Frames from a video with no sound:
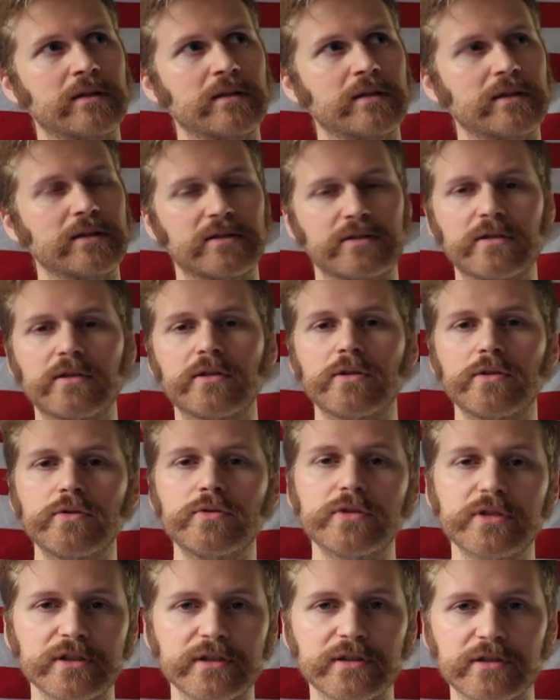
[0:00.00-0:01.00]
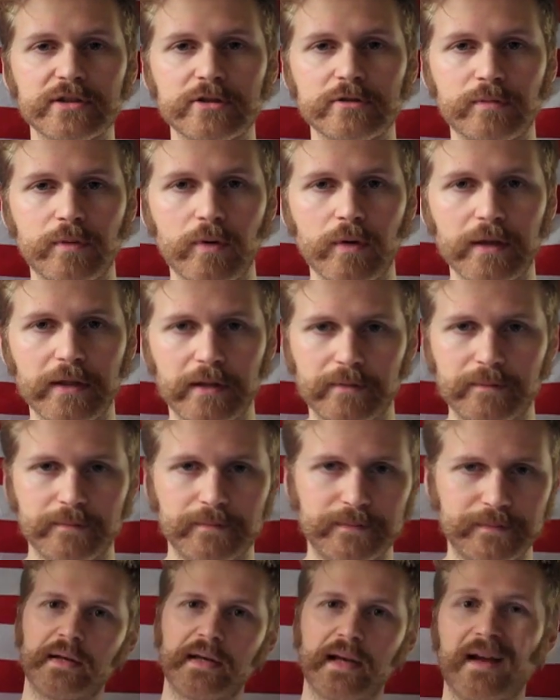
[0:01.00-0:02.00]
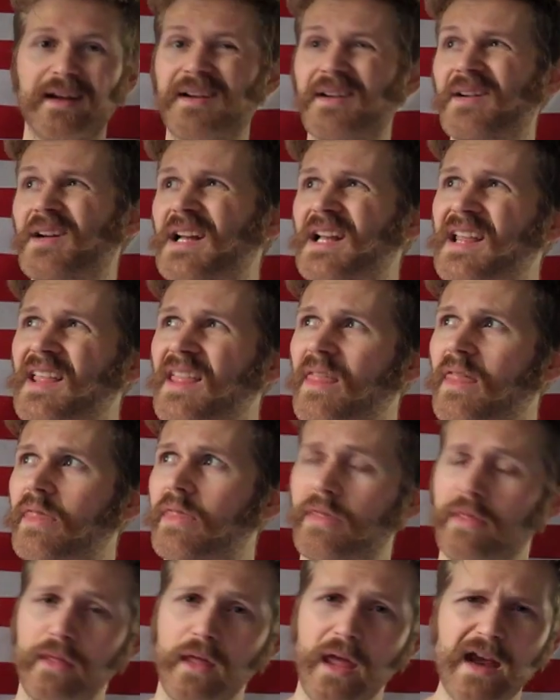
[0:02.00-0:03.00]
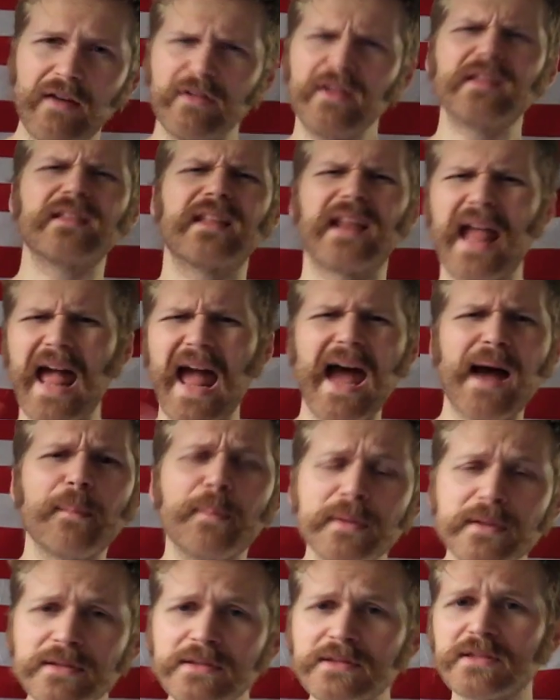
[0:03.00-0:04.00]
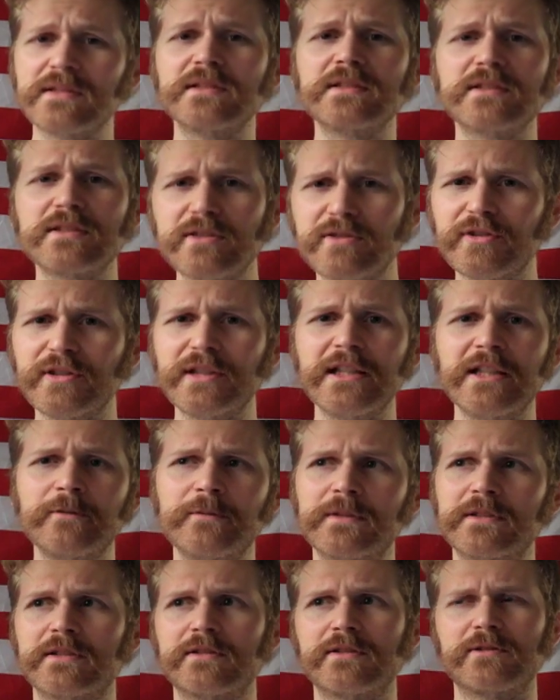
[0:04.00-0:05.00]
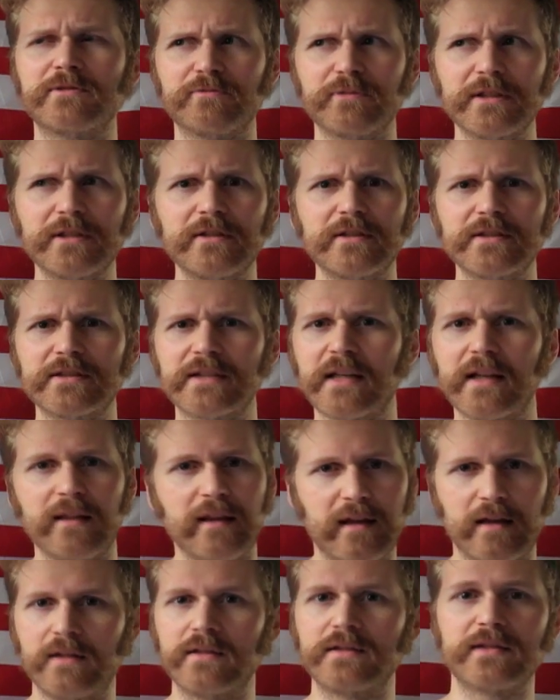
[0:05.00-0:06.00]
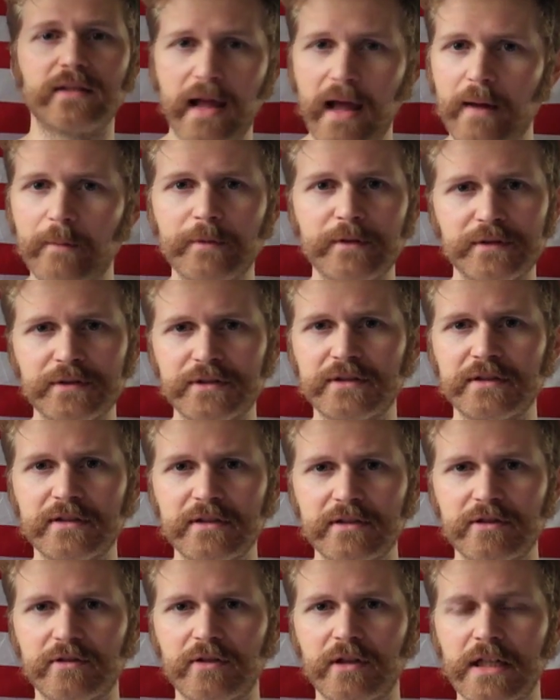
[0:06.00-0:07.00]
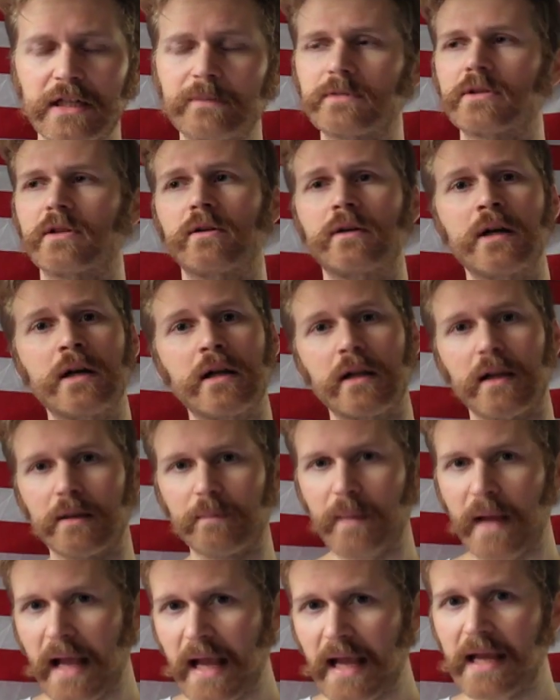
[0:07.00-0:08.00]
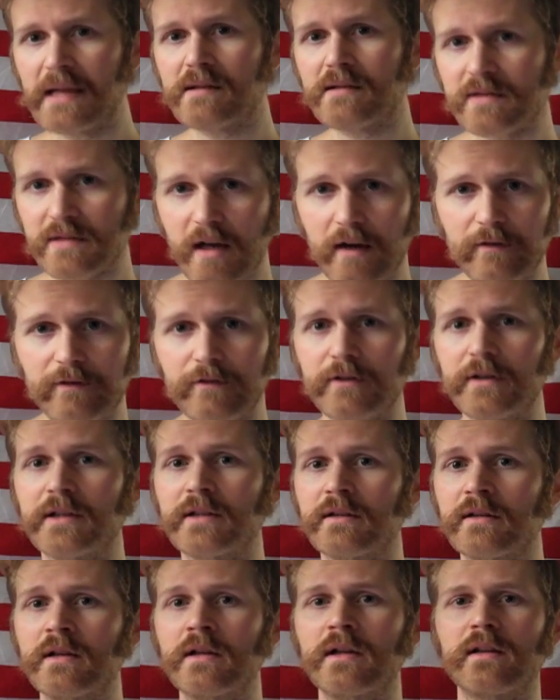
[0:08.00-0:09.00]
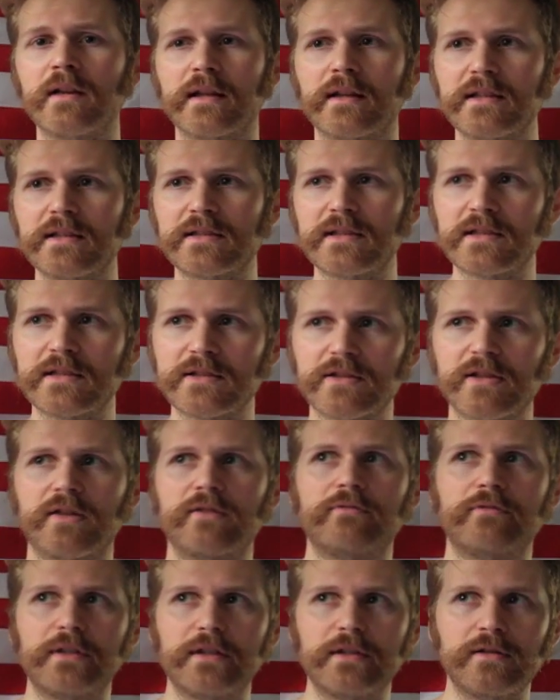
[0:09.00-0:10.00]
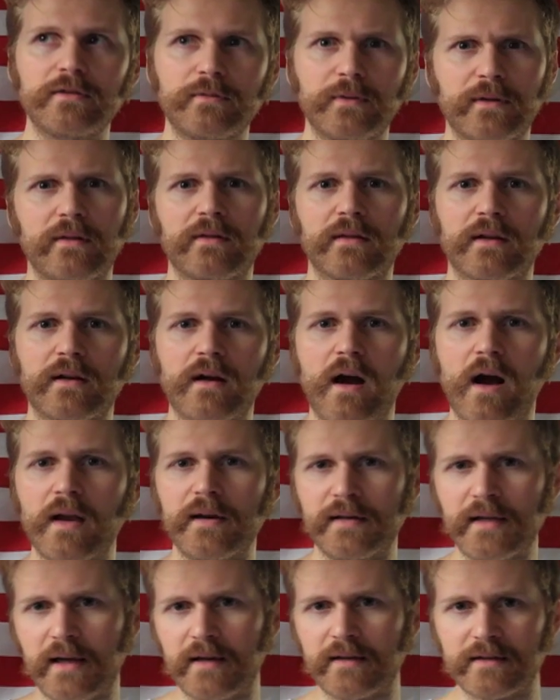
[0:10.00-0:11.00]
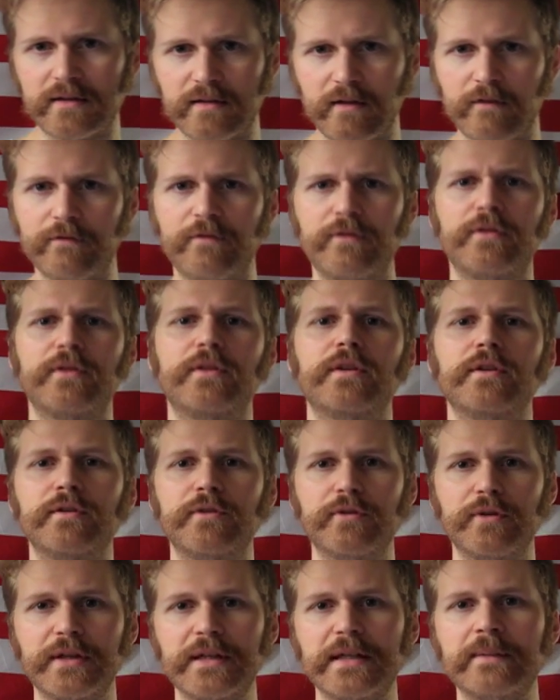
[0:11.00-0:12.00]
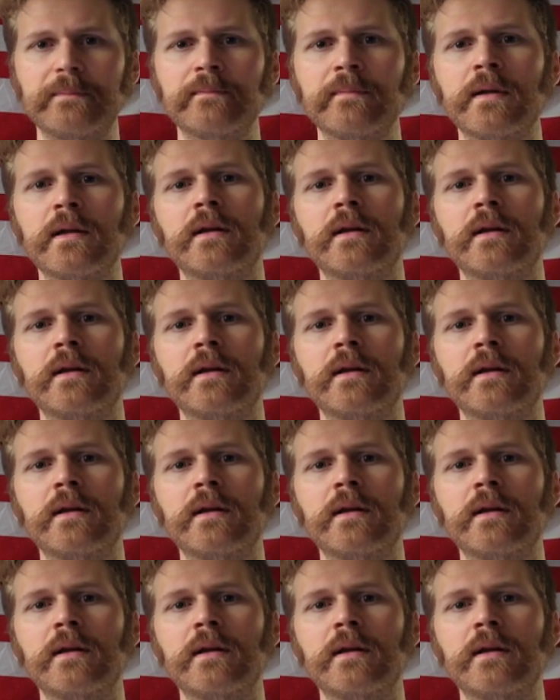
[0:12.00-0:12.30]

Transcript: It's an illusion is the point. Now, everything that happens in this dream is as real as anything else that happens in this dream. So, like pain and suffering, like these things are real within the context of the dream.